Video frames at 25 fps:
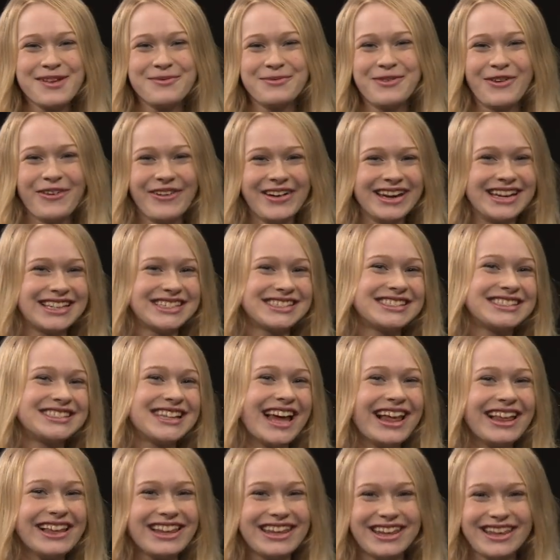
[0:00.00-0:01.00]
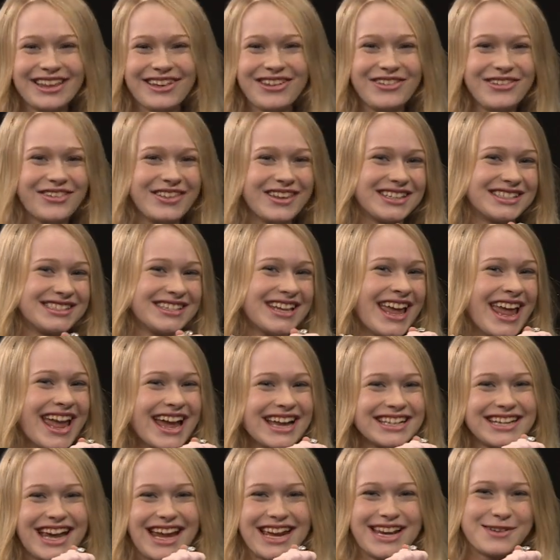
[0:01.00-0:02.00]
I'm going to sell you this
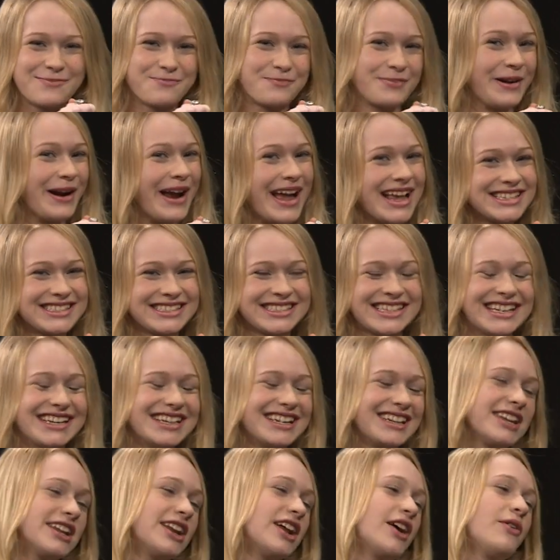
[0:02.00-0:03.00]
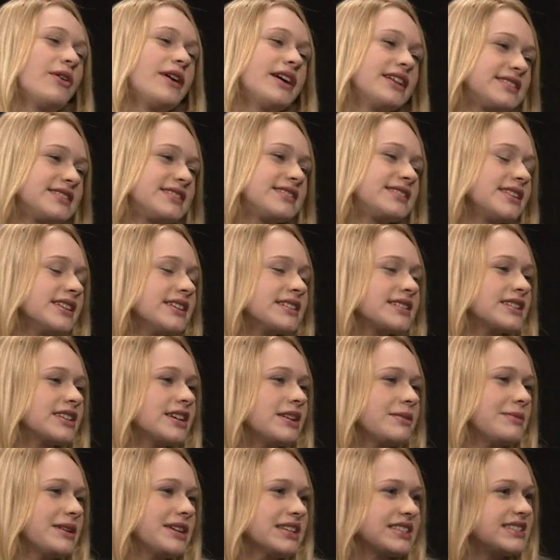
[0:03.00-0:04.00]
antidepressant. You know, it's going
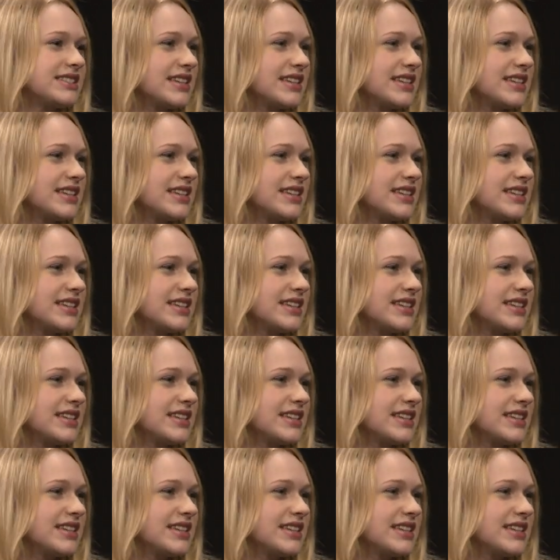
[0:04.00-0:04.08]
to be